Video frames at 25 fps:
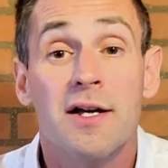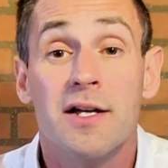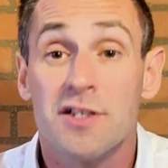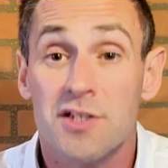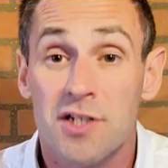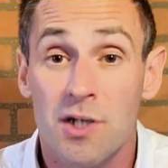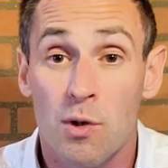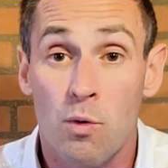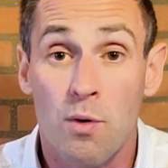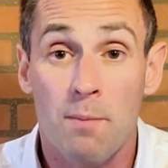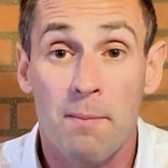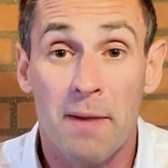
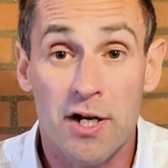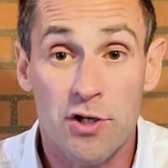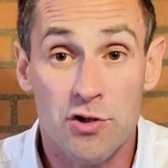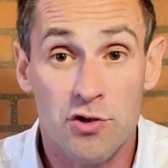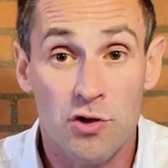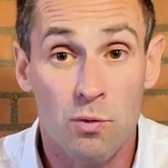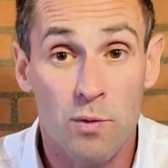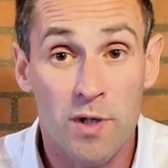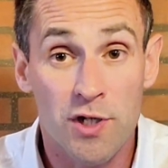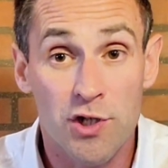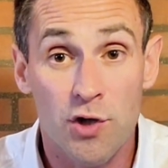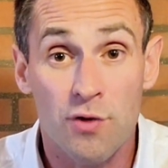So we make
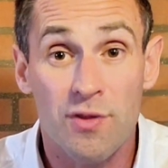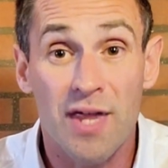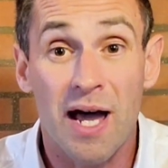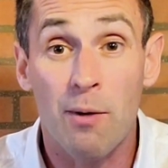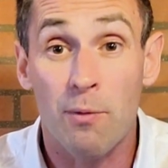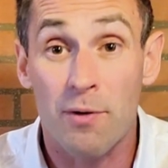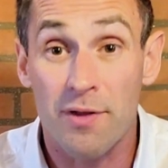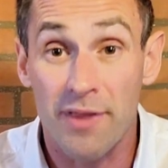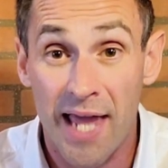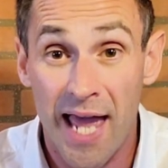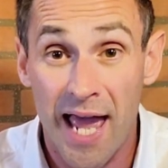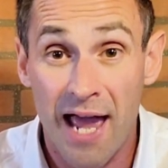sure we do that
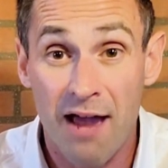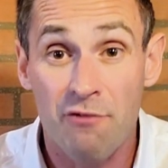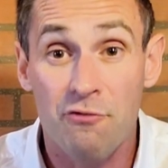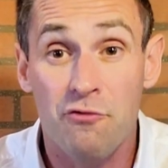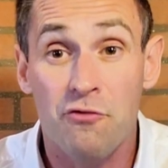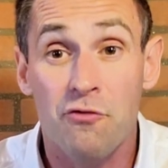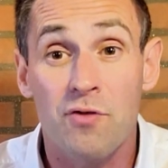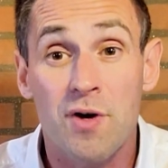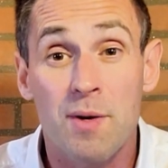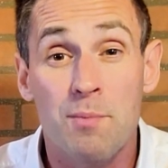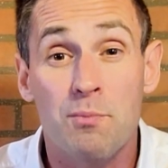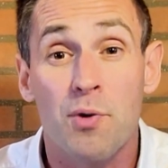with
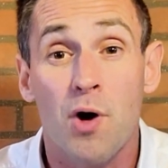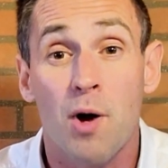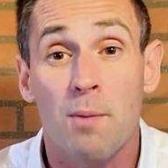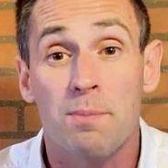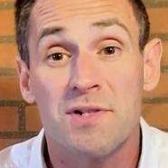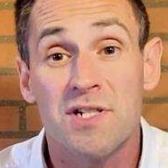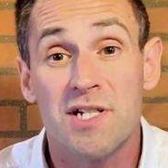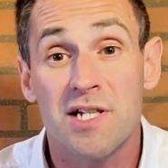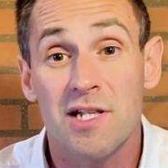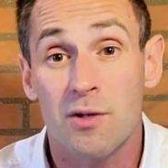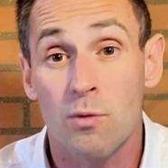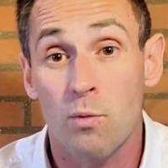every
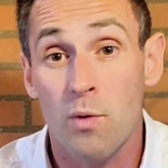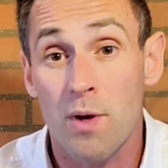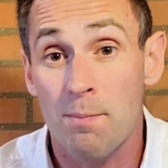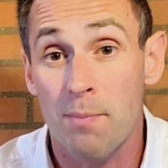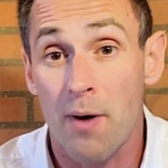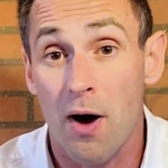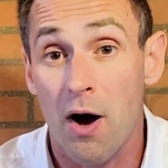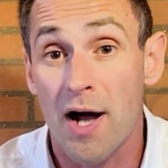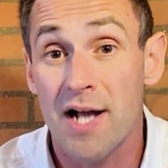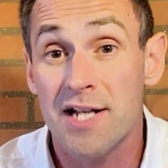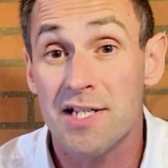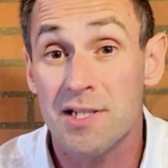property that we
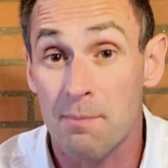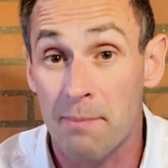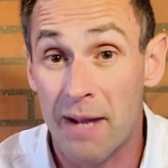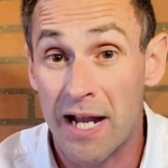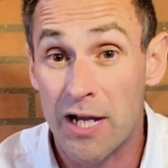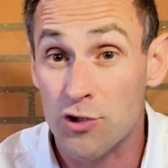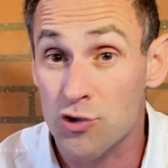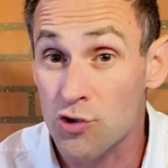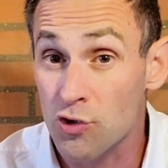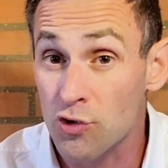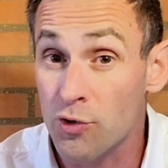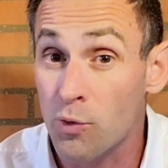buy to
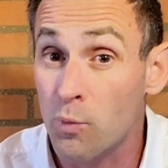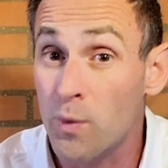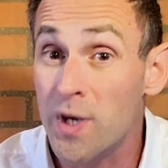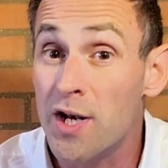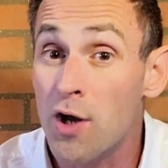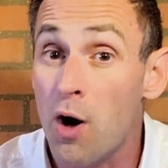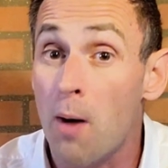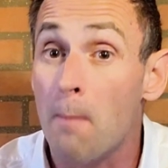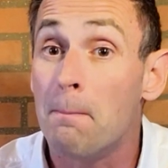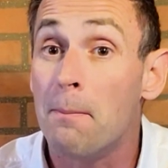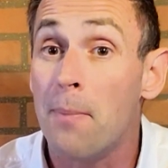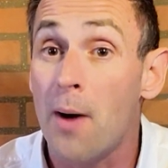make sure that we're
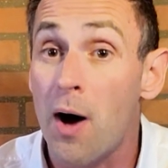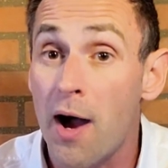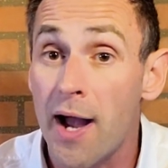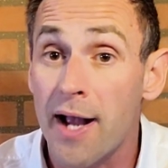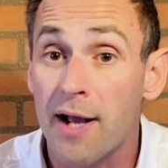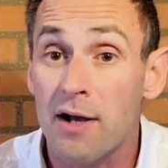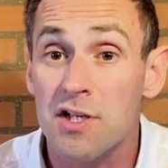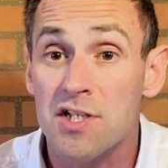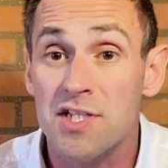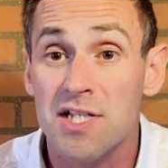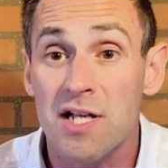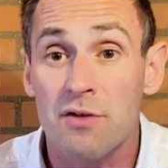not
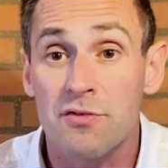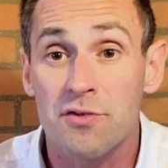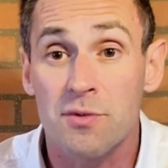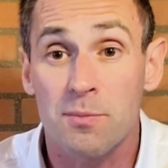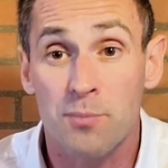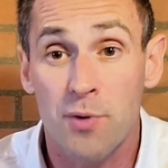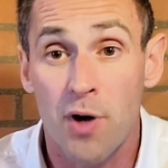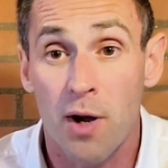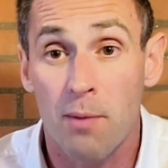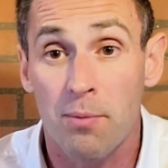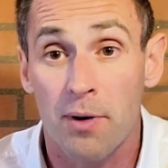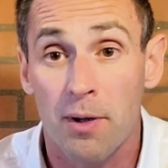buying ourselves a
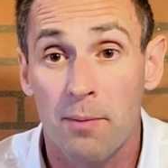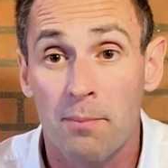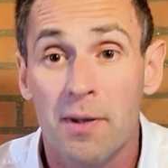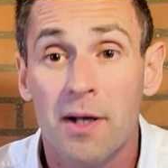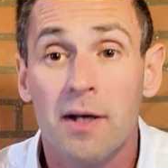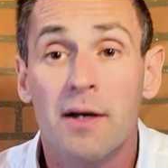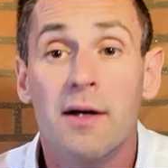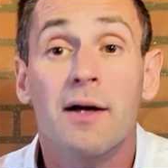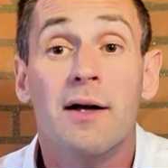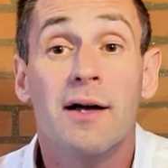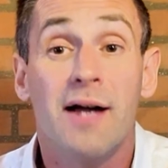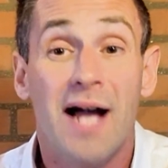problem,
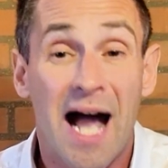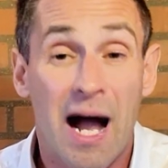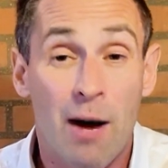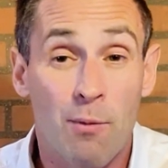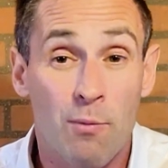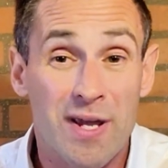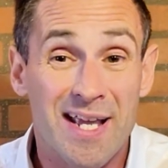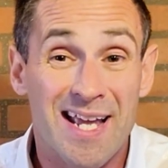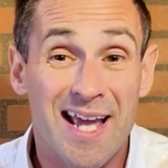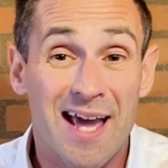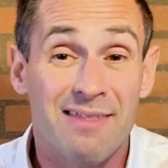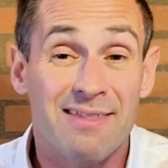and
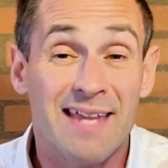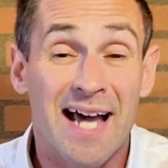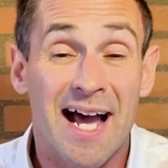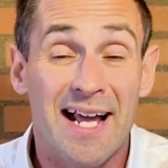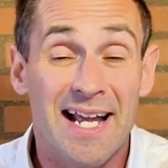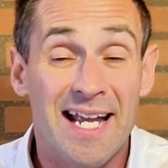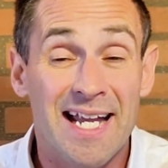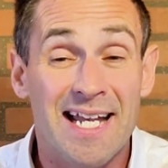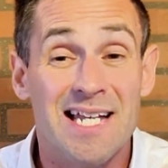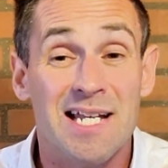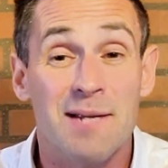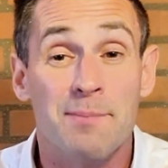we get that
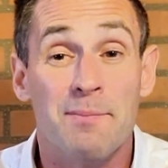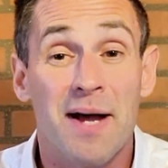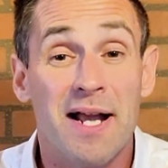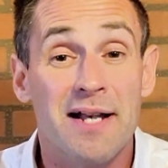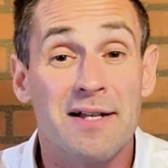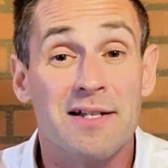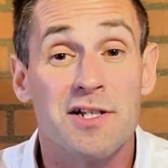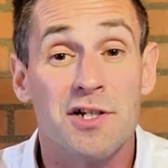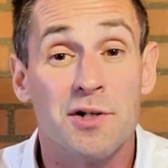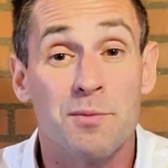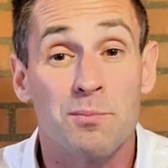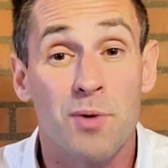
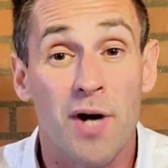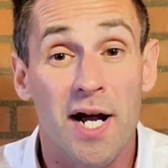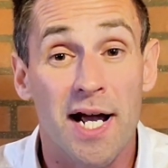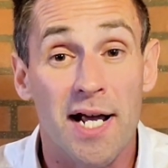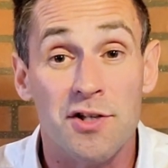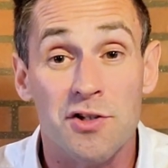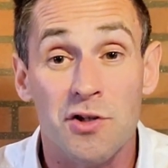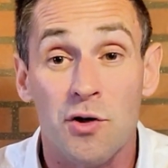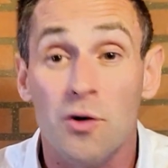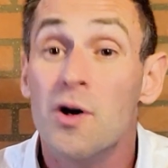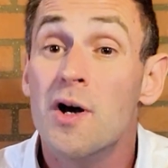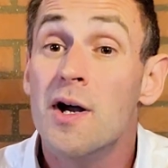independent
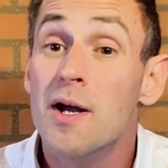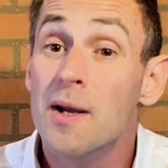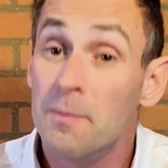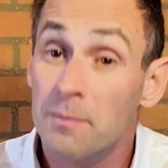appraisal.